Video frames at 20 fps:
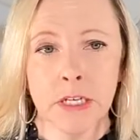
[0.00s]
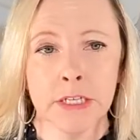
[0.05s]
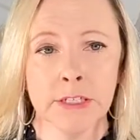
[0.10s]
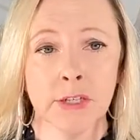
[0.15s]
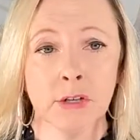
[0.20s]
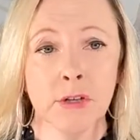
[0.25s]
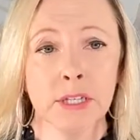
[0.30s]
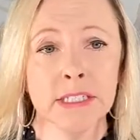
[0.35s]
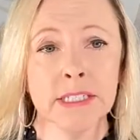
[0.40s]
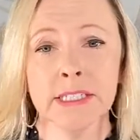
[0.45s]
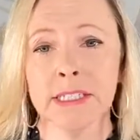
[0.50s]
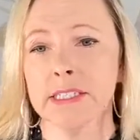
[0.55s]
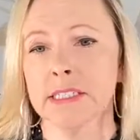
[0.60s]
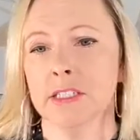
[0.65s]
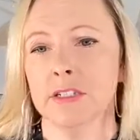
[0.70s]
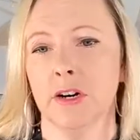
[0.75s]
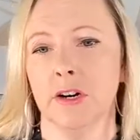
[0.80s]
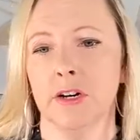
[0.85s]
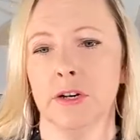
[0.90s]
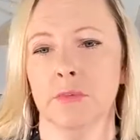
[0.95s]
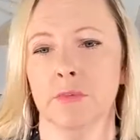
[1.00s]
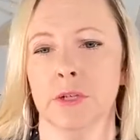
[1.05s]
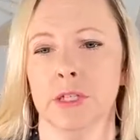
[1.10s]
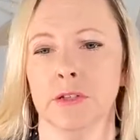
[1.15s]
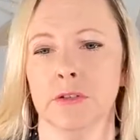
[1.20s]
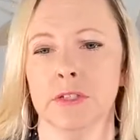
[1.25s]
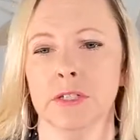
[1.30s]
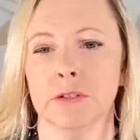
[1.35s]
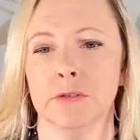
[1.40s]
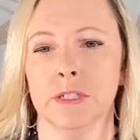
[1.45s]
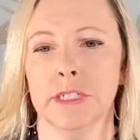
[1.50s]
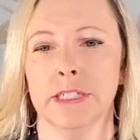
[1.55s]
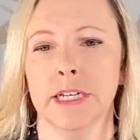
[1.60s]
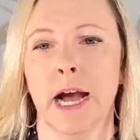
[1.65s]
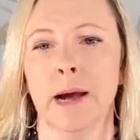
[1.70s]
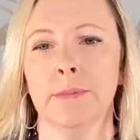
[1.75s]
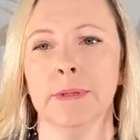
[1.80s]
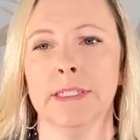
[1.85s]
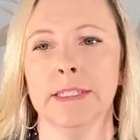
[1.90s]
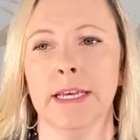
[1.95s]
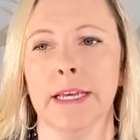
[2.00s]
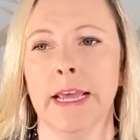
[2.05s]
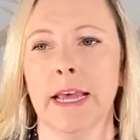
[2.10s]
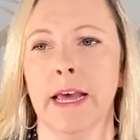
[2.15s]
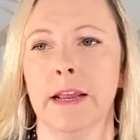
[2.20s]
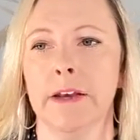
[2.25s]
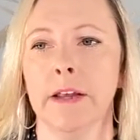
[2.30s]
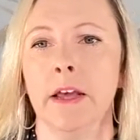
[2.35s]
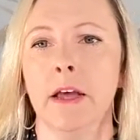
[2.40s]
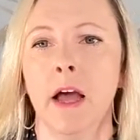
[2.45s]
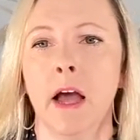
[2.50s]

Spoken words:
So let's get started with those 3 topics at hand.